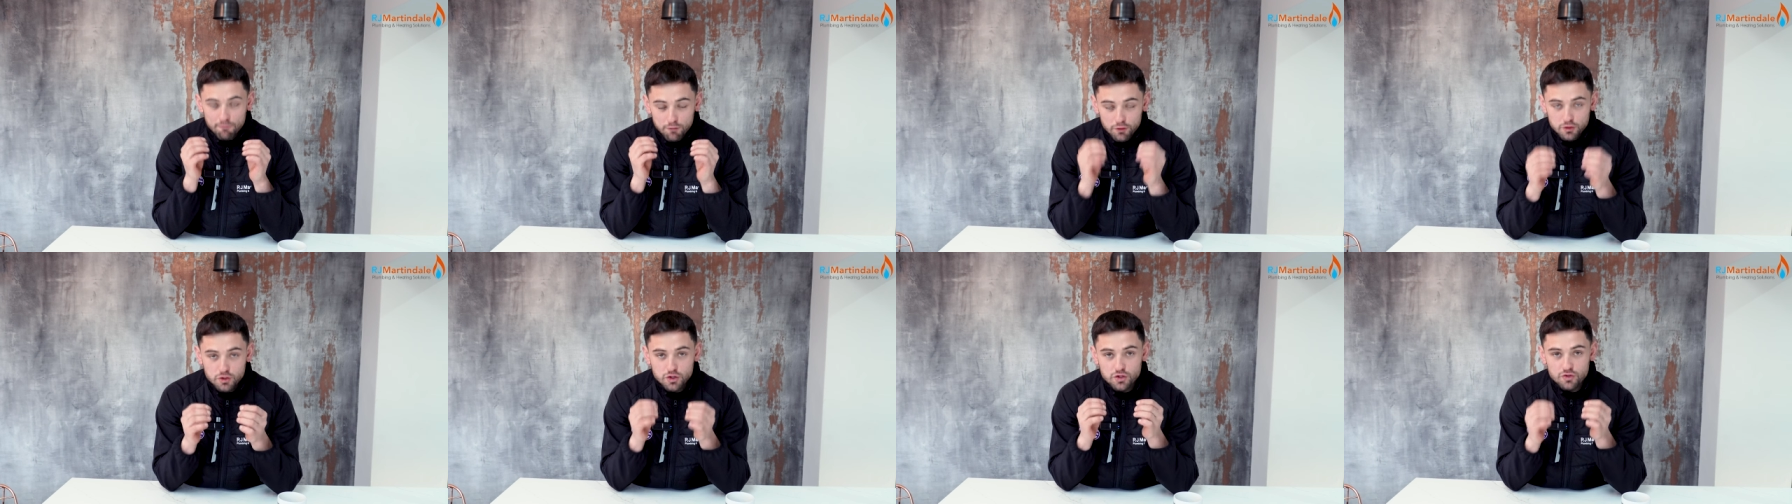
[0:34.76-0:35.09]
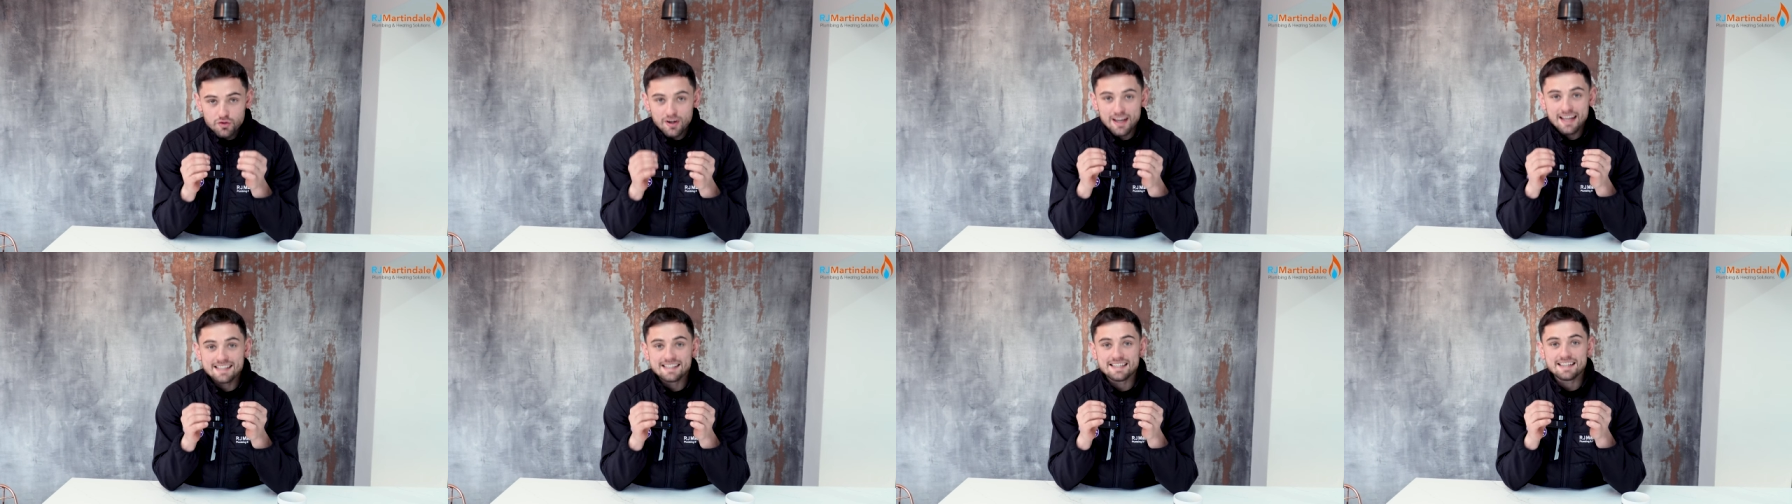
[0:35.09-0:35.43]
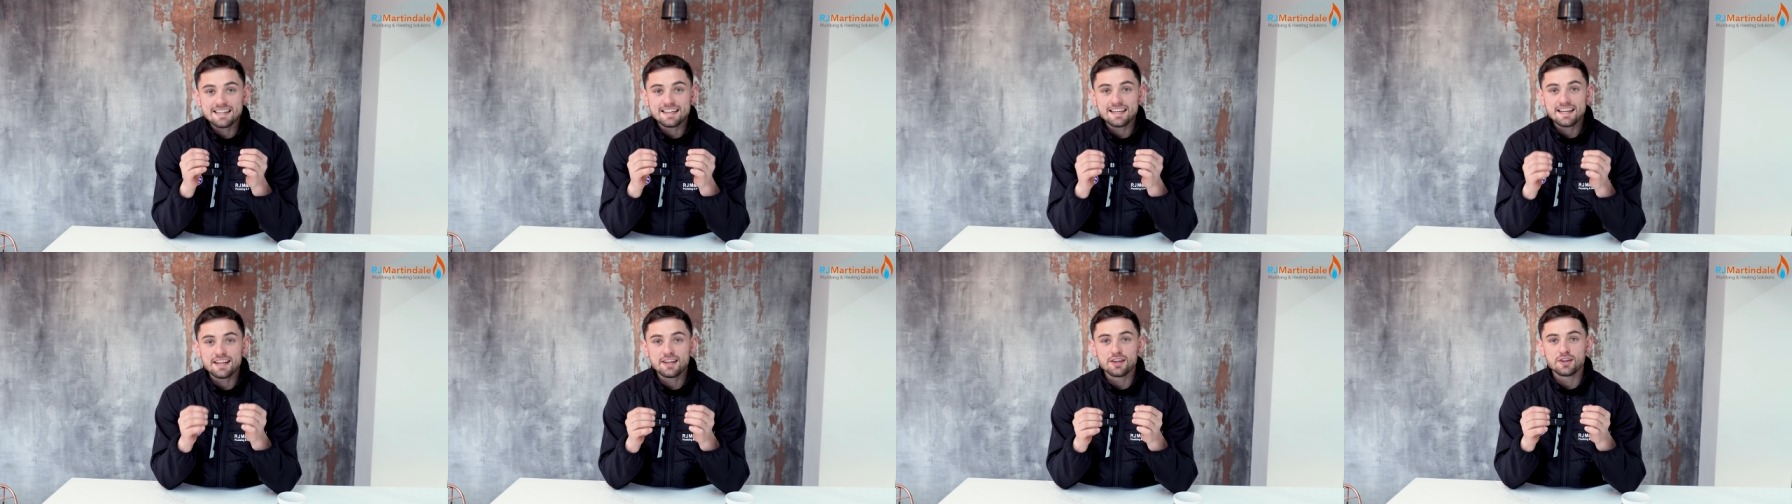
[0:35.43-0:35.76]

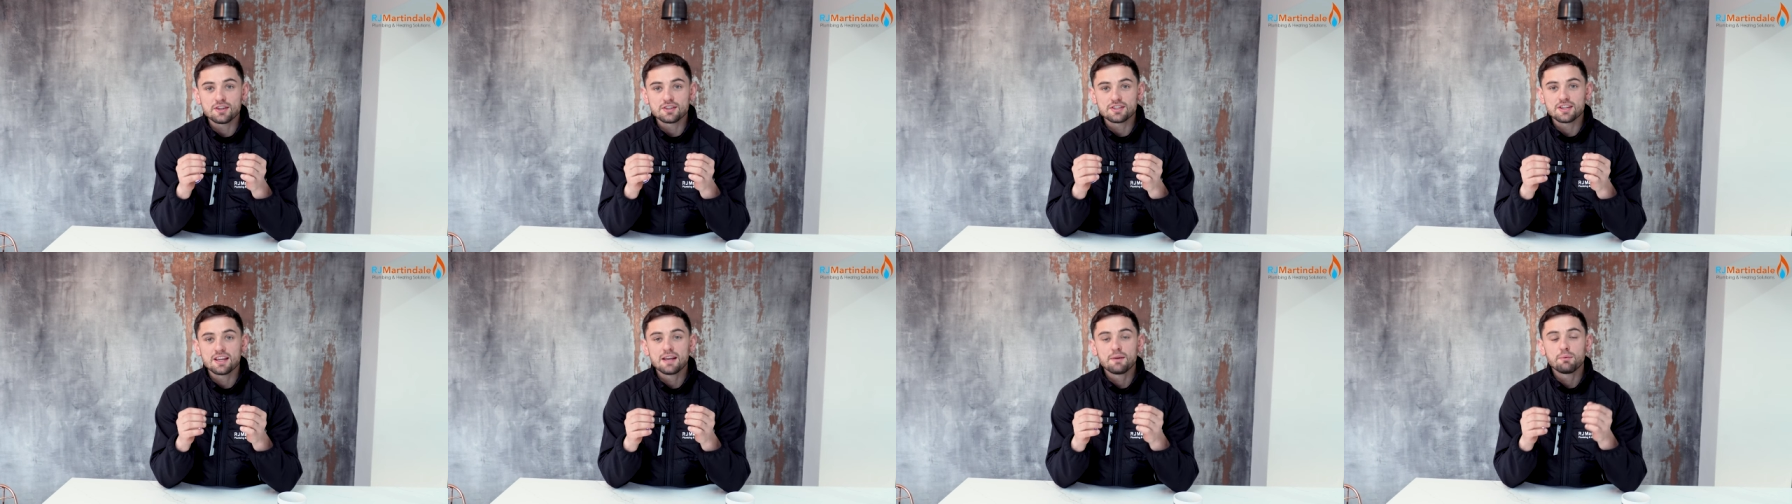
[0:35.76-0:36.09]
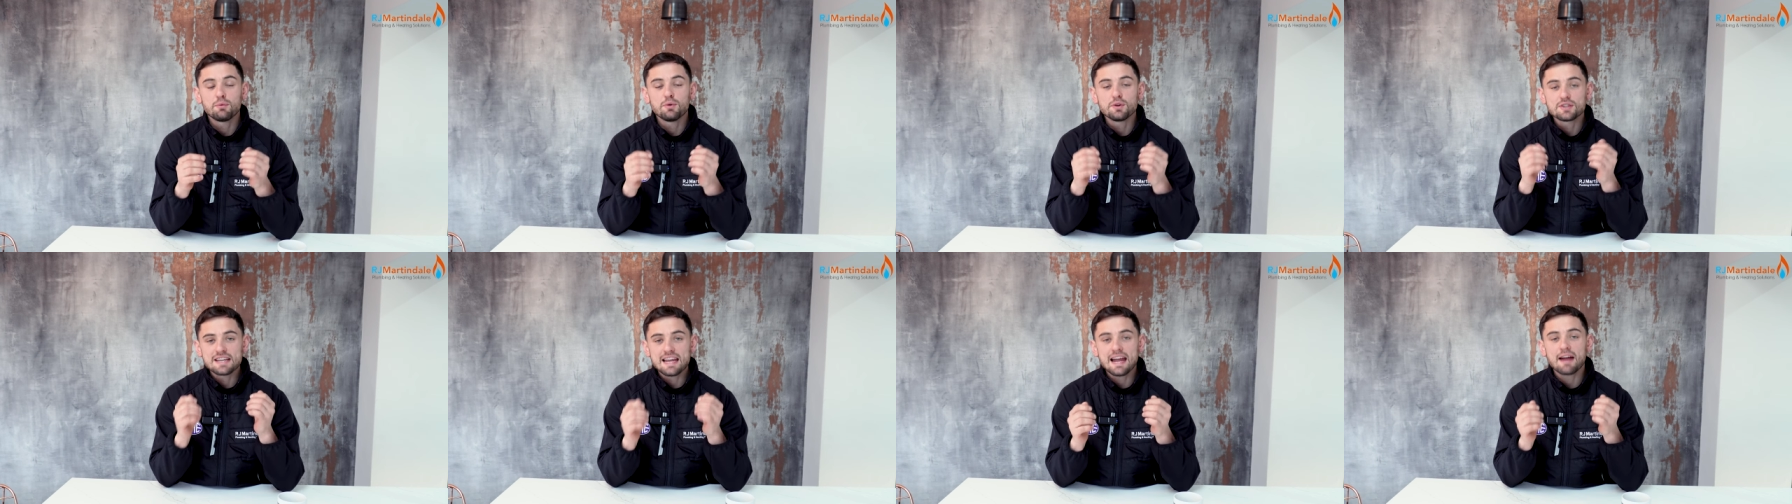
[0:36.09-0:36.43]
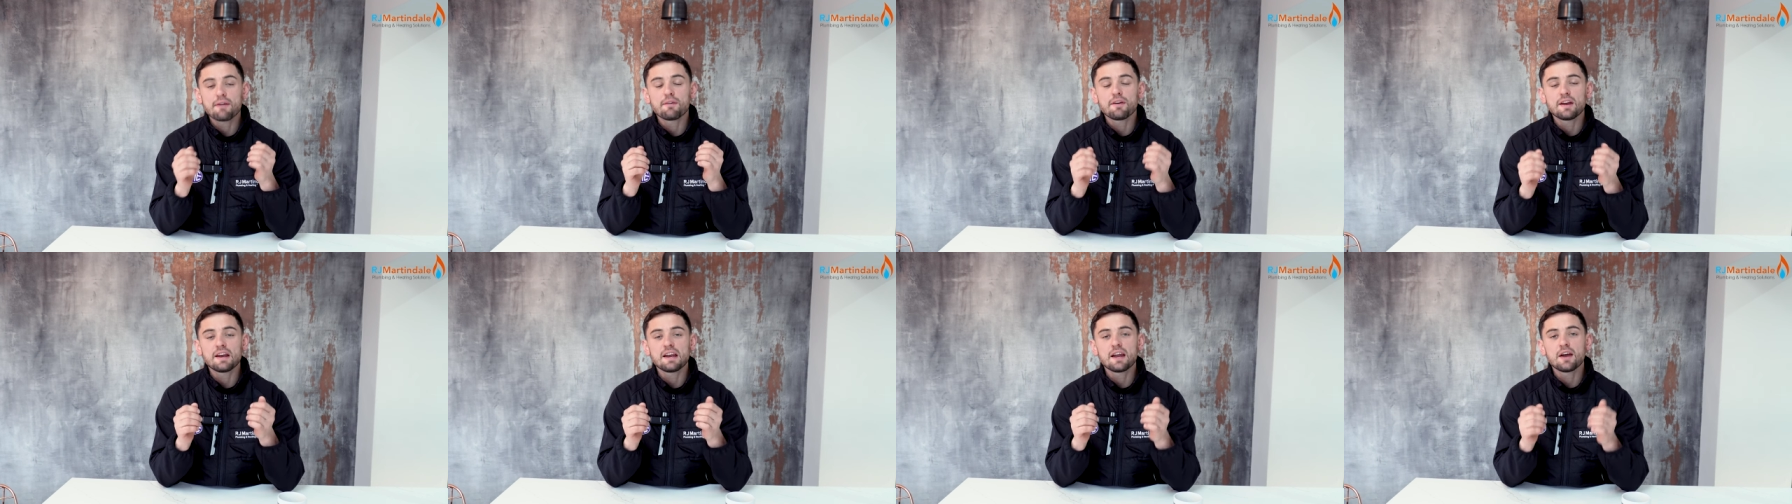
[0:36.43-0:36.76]
frustrating years, was
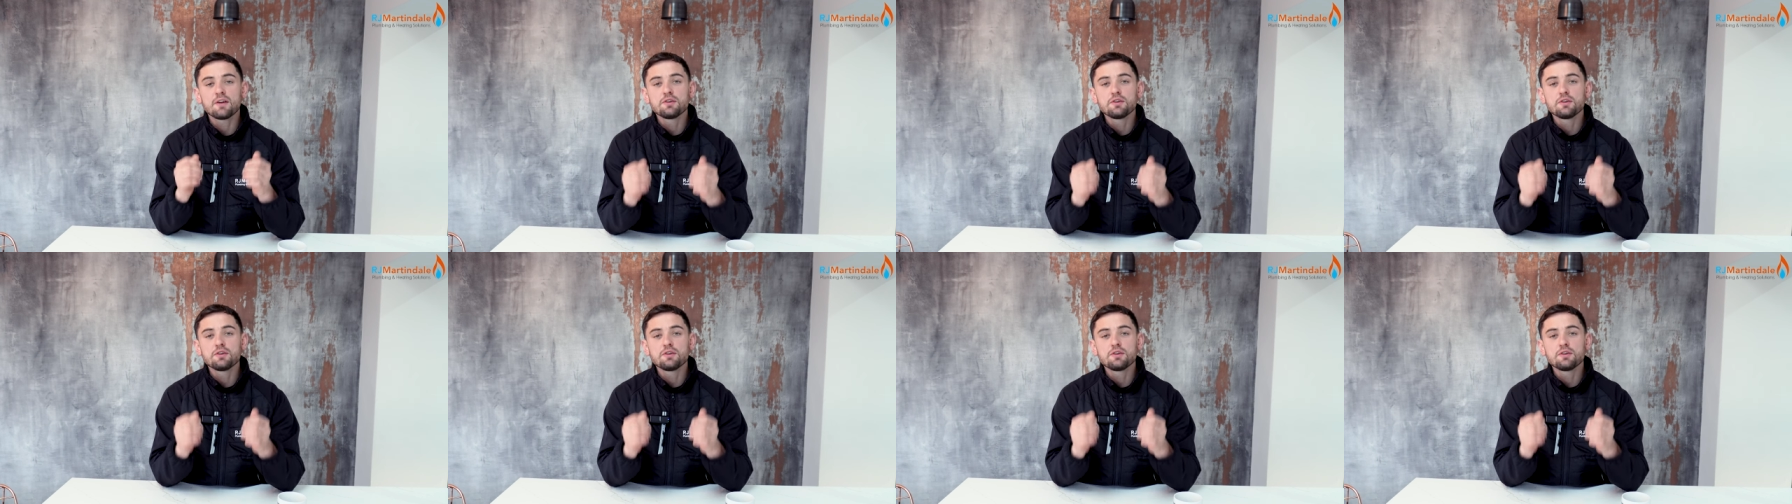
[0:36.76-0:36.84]
carrying